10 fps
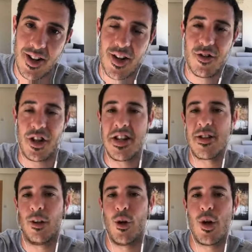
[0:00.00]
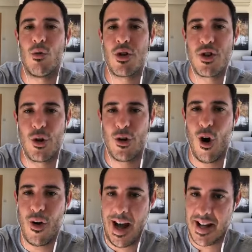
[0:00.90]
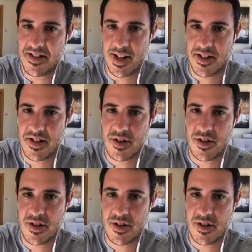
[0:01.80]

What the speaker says: So you need to learn return on assets.